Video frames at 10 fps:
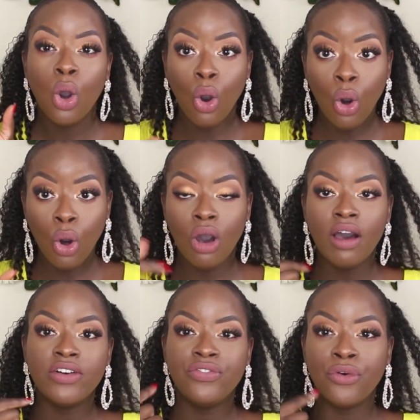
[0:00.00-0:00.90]

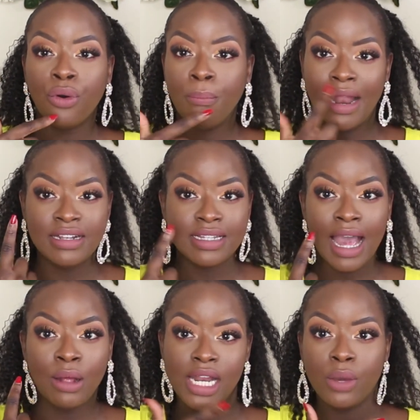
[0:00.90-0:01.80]
or for blending
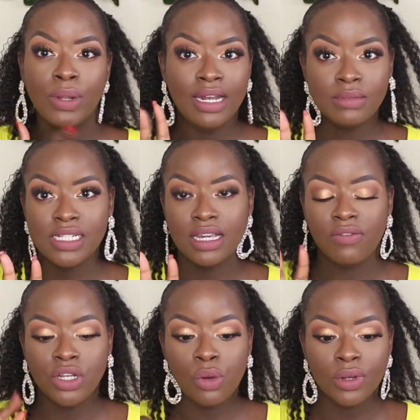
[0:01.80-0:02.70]
out liquid lipstick. If
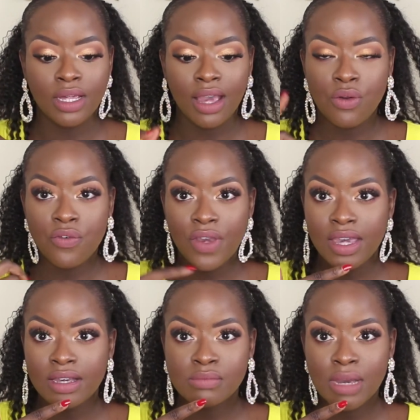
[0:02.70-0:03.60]
you don't want to get your
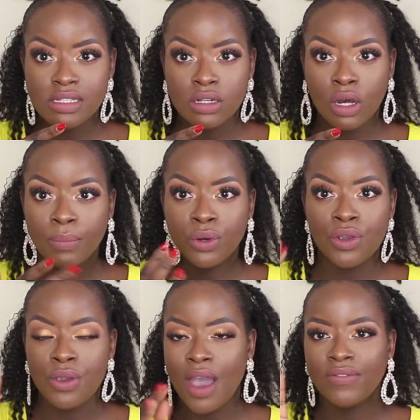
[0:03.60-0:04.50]
fingers messed up or
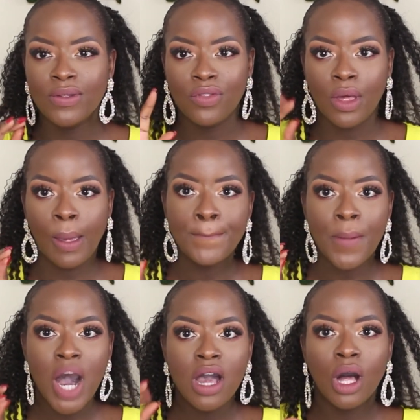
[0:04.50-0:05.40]
you haven't got the
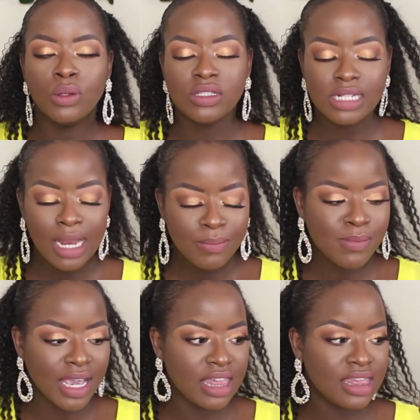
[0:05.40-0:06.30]
whole lip
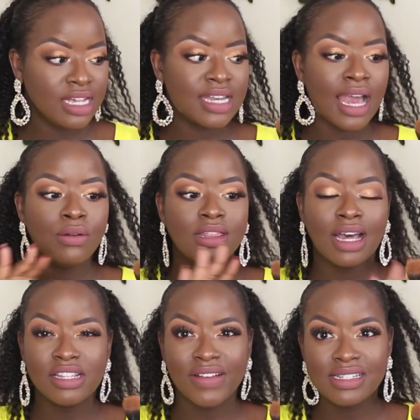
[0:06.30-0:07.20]
smacking thing down,
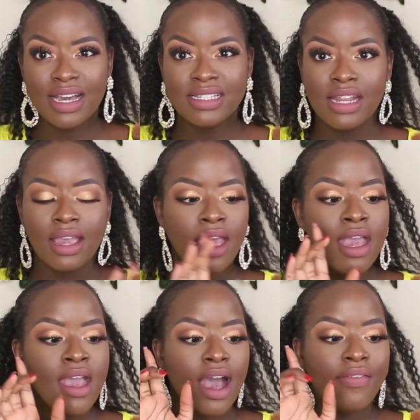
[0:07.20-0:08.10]
that's fantastic.
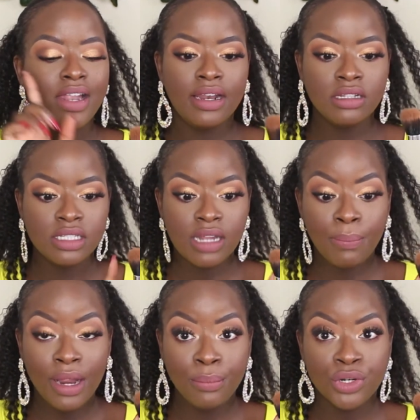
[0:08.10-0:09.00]
And the little
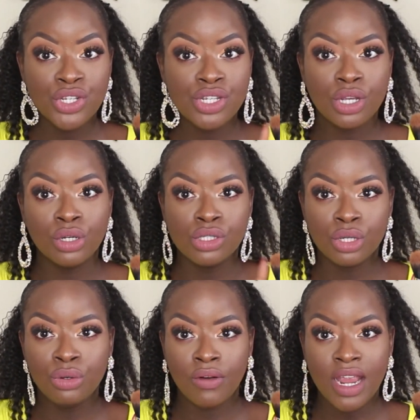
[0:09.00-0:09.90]
stippling brush is
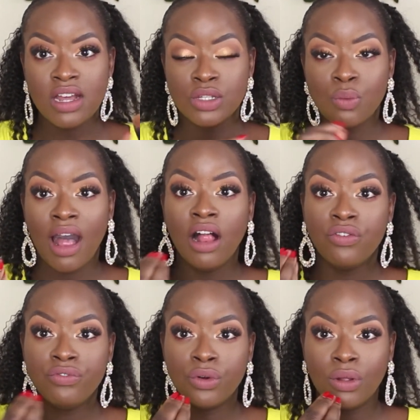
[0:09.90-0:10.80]
also great as well
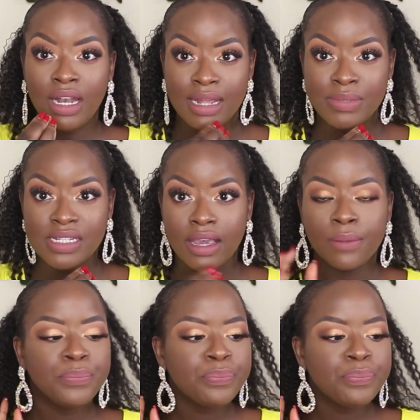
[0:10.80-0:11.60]
for lipstick.